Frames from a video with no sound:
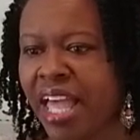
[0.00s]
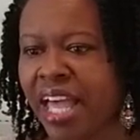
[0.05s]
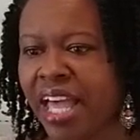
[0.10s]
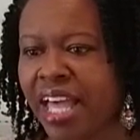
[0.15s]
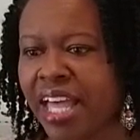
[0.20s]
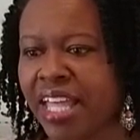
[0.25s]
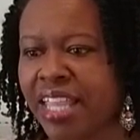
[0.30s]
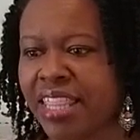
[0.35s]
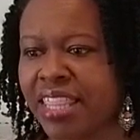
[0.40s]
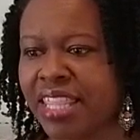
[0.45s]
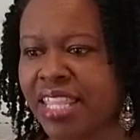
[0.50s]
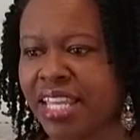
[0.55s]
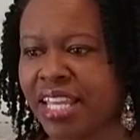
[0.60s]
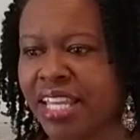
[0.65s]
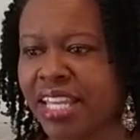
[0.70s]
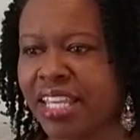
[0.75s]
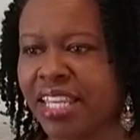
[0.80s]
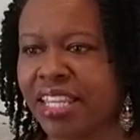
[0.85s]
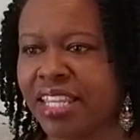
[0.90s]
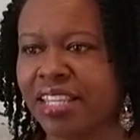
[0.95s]
And
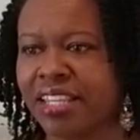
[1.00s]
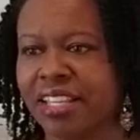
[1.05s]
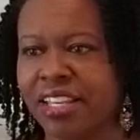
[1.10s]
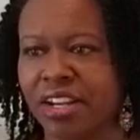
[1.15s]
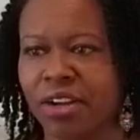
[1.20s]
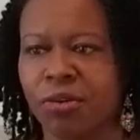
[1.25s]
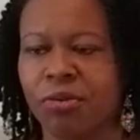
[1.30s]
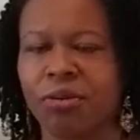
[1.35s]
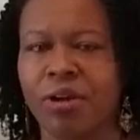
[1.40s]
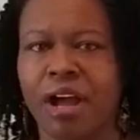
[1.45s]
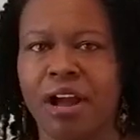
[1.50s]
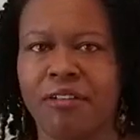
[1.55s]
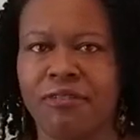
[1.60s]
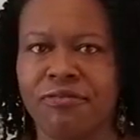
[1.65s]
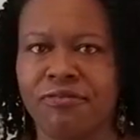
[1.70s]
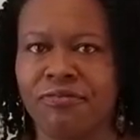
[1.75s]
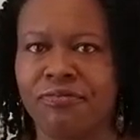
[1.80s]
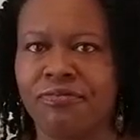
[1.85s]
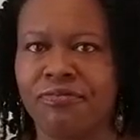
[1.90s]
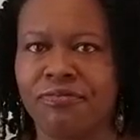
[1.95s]
then, our
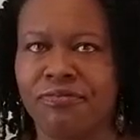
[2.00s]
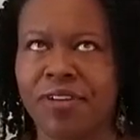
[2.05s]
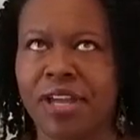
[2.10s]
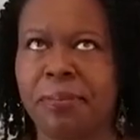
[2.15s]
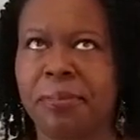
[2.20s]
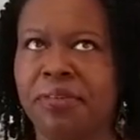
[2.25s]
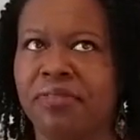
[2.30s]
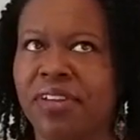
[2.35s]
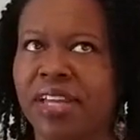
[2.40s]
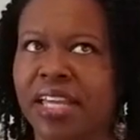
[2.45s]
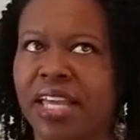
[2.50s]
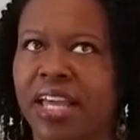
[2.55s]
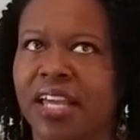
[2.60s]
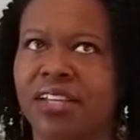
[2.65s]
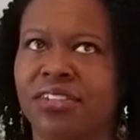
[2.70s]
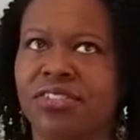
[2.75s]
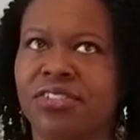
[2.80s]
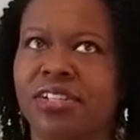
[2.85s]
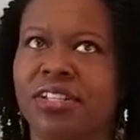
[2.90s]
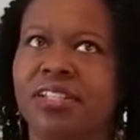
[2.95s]
family
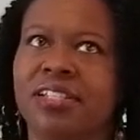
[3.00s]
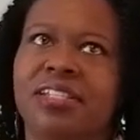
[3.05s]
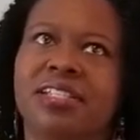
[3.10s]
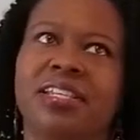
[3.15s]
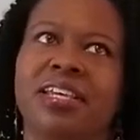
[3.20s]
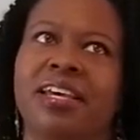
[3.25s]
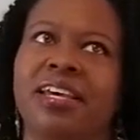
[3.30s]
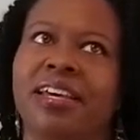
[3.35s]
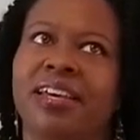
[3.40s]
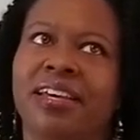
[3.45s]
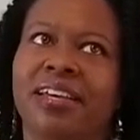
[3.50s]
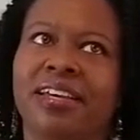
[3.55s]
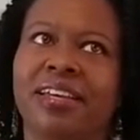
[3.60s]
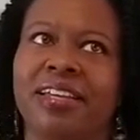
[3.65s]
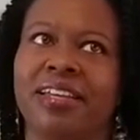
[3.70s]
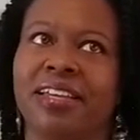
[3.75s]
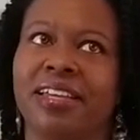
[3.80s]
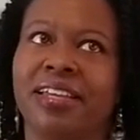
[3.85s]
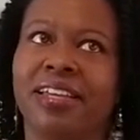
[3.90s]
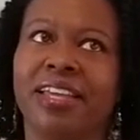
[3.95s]
vacations,
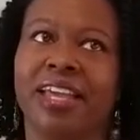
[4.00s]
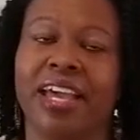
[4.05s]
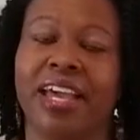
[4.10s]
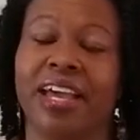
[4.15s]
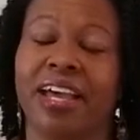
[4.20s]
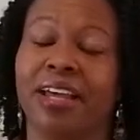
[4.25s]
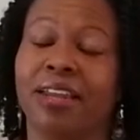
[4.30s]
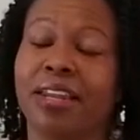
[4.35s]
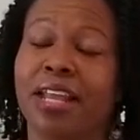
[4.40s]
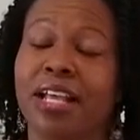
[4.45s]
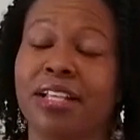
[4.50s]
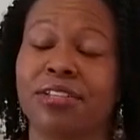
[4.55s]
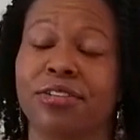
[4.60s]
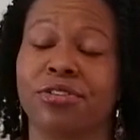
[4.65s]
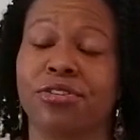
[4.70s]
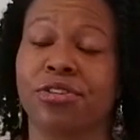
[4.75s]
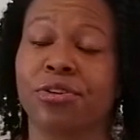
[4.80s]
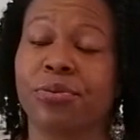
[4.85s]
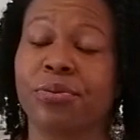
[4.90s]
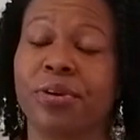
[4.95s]
not so
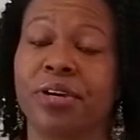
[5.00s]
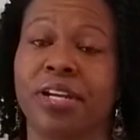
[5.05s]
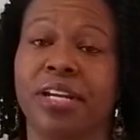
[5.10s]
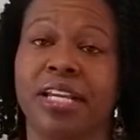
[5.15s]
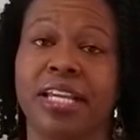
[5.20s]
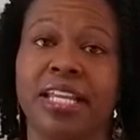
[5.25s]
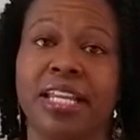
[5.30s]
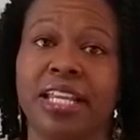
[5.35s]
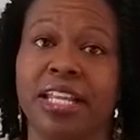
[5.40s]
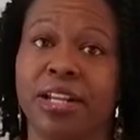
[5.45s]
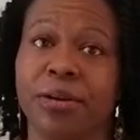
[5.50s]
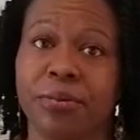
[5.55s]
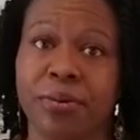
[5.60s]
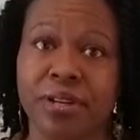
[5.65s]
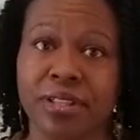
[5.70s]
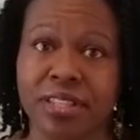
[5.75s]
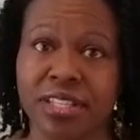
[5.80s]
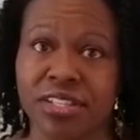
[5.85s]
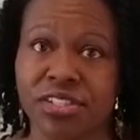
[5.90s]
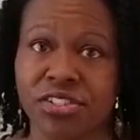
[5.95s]
sure we're going to get
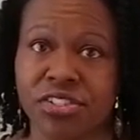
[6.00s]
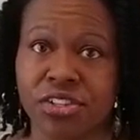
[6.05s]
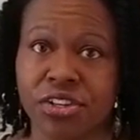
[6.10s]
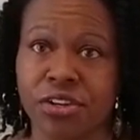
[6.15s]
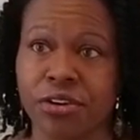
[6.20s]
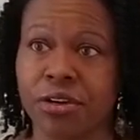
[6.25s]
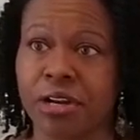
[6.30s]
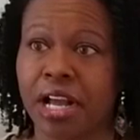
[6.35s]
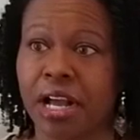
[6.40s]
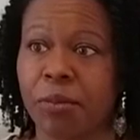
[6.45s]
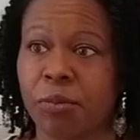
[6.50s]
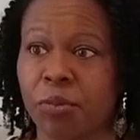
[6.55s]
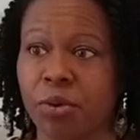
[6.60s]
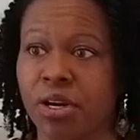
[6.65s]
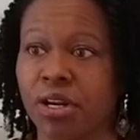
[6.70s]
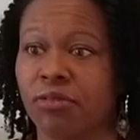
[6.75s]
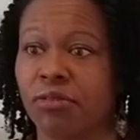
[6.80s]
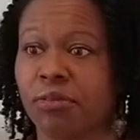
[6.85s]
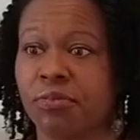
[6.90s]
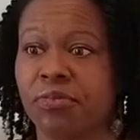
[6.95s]
anywhere this year. One
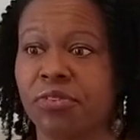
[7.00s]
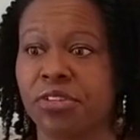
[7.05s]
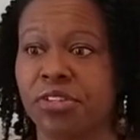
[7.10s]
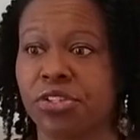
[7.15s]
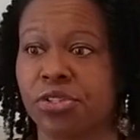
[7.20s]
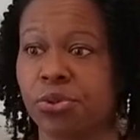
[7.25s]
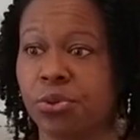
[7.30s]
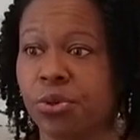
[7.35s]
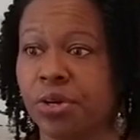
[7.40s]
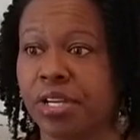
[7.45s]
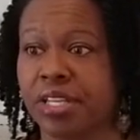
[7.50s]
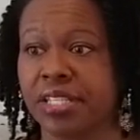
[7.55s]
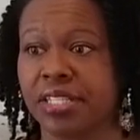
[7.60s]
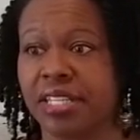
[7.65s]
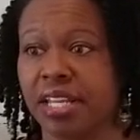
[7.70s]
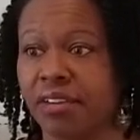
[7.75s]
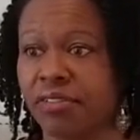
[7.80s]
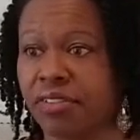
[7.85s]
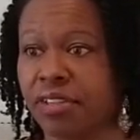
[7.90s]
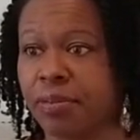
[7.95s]
of them for sure has
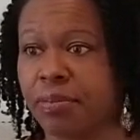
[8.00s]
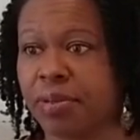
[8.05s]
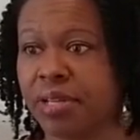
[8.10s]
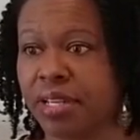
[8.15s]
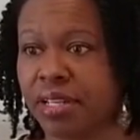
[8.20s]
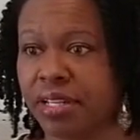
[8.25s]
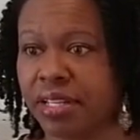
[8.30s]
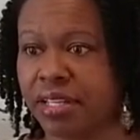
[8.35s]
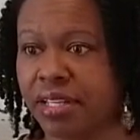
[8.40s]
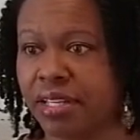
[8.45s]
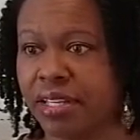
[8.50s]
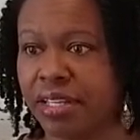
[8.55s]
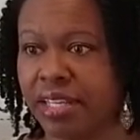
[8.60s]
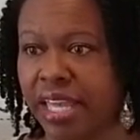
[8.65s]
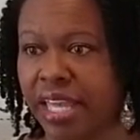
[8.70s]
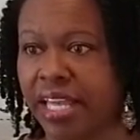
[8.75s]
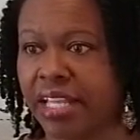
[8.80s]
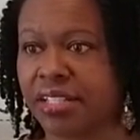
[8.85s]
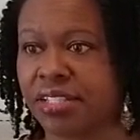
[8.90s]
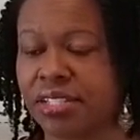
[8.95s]
definitely been
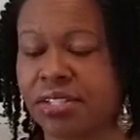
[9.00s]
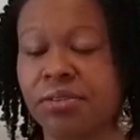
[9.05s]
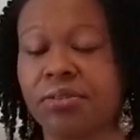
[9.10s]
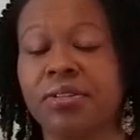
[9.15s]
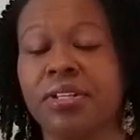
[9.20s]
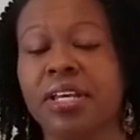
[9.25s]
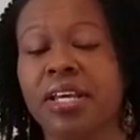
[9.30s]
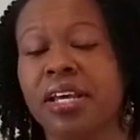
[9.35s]
canceled.